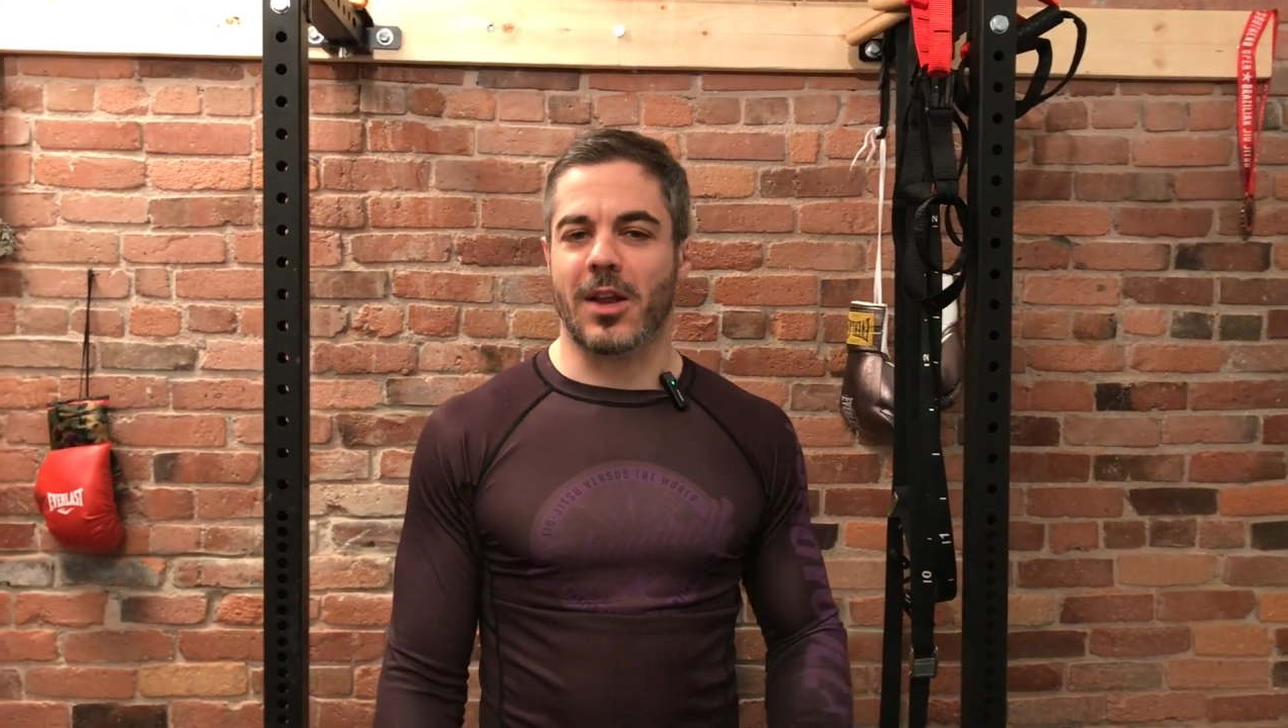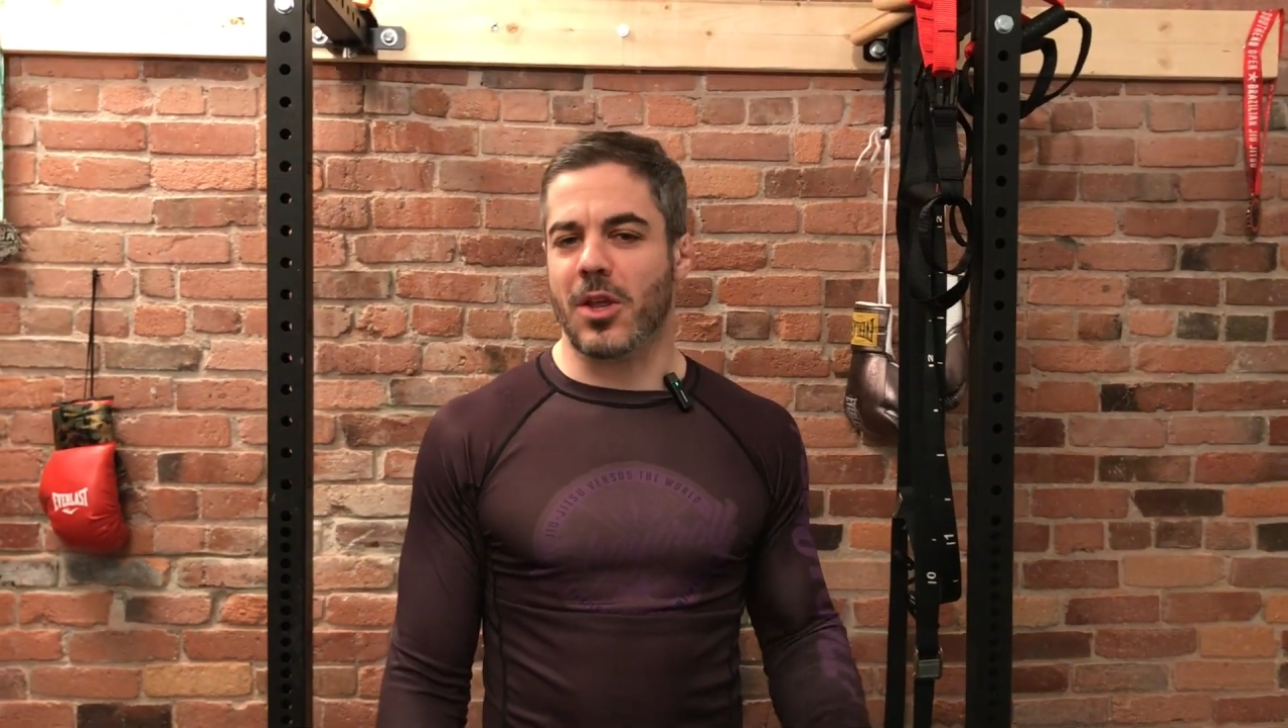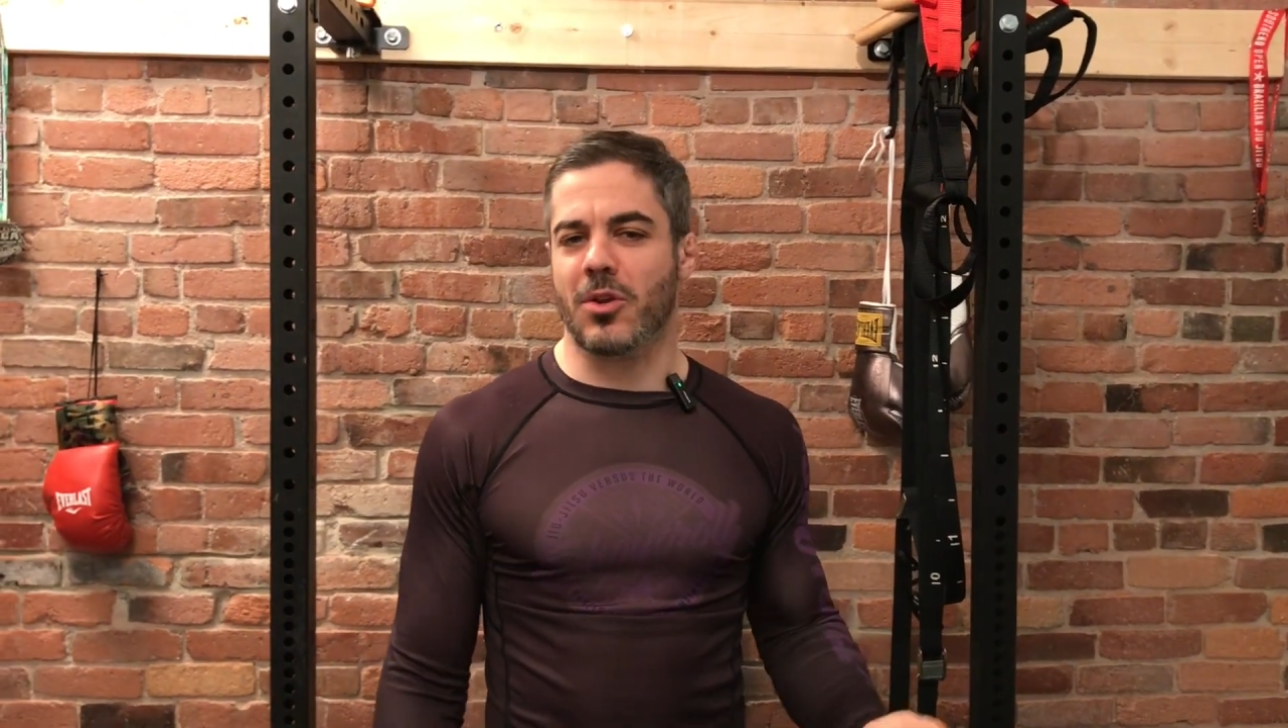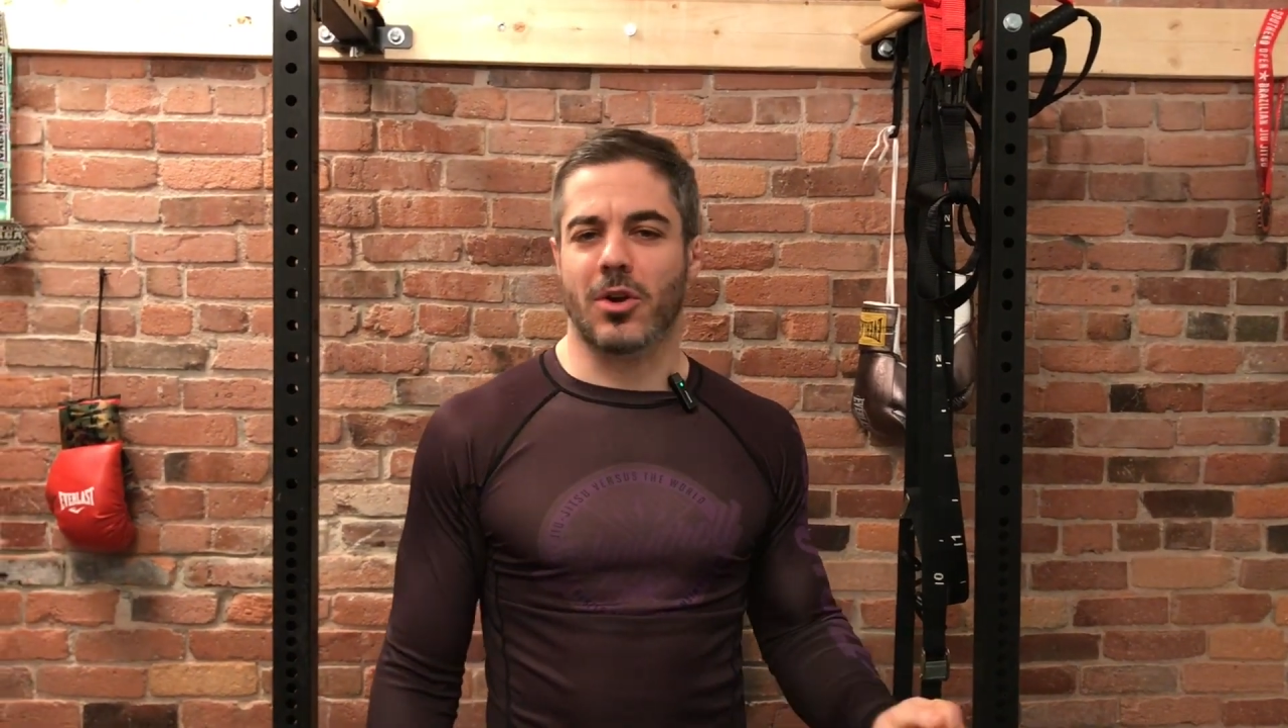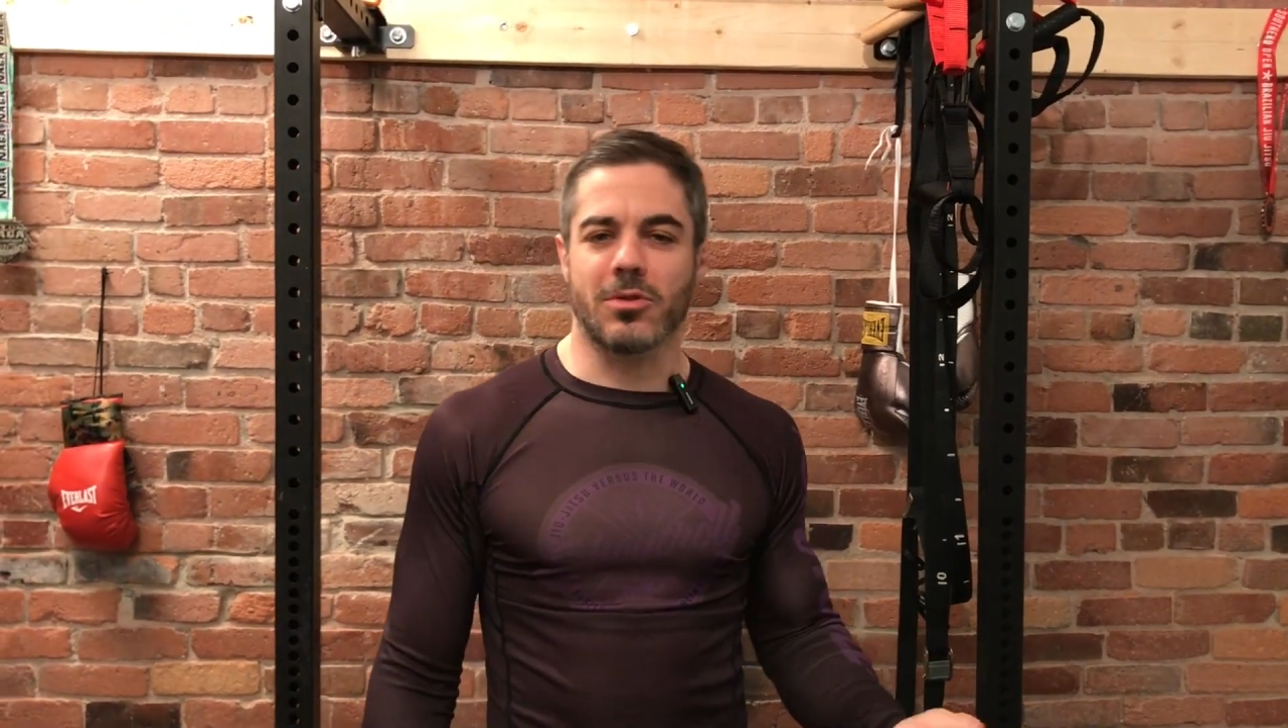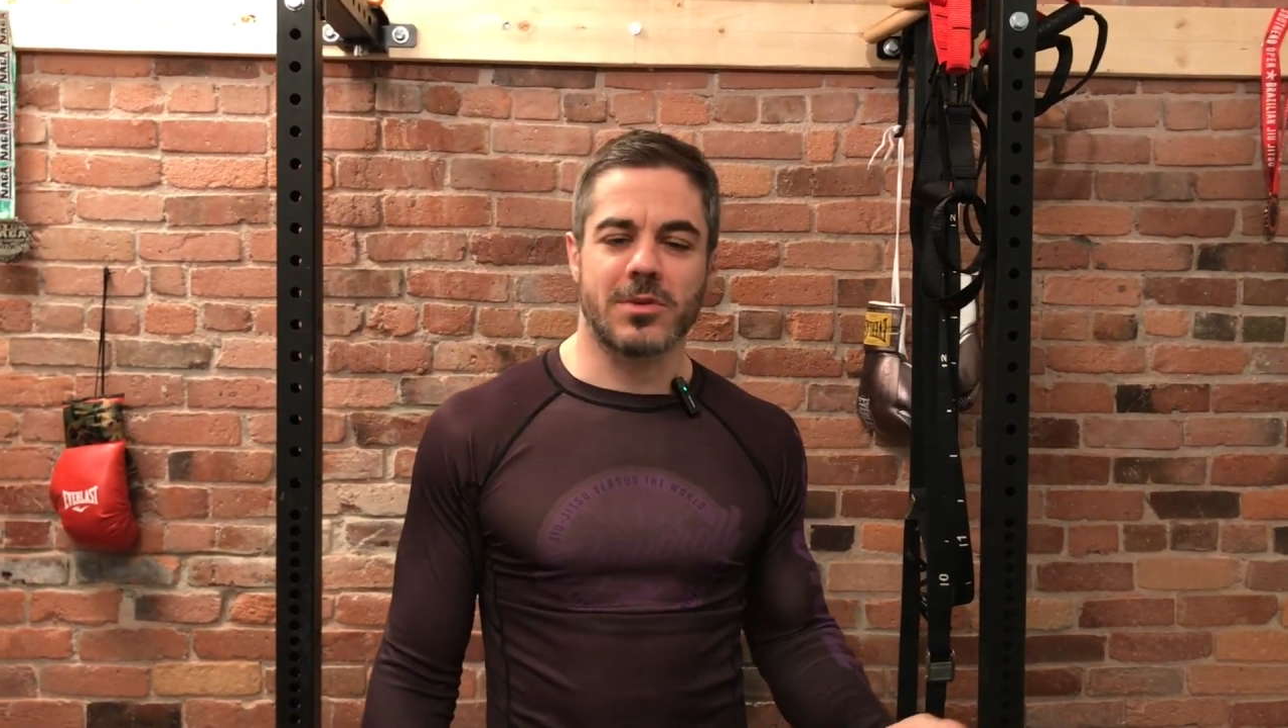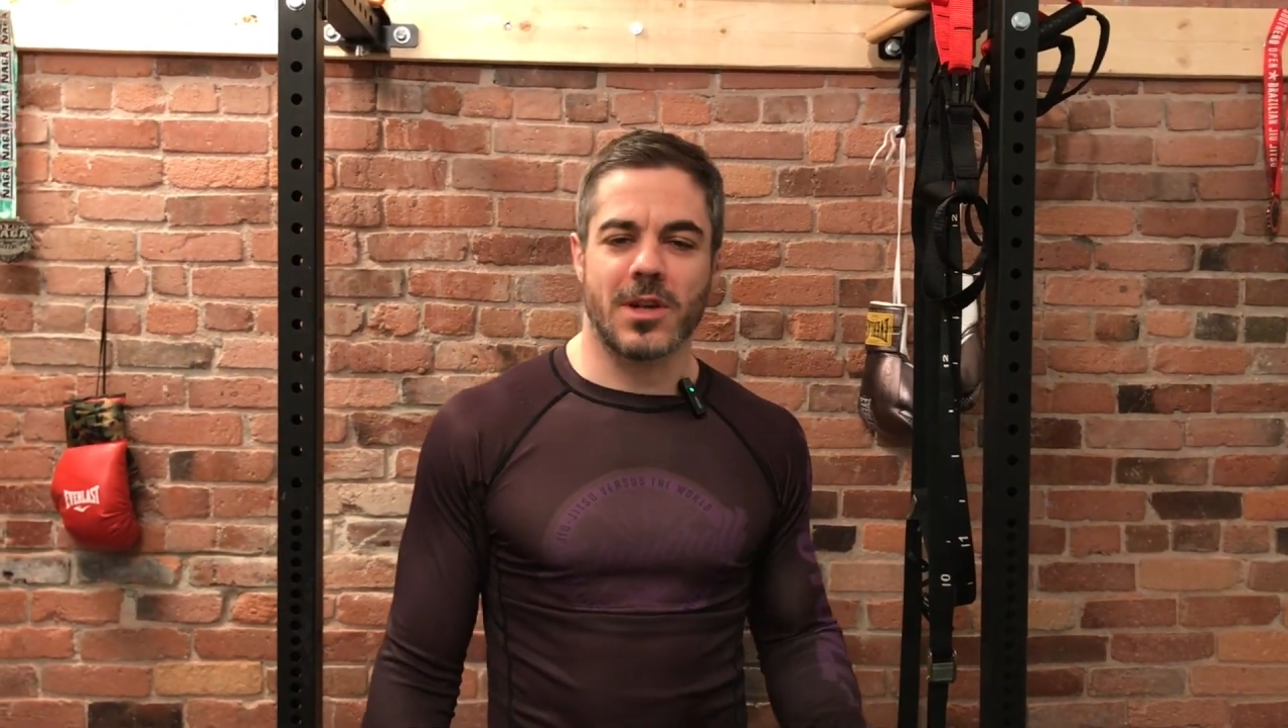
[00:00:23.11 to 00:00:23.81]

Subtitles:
like your glutes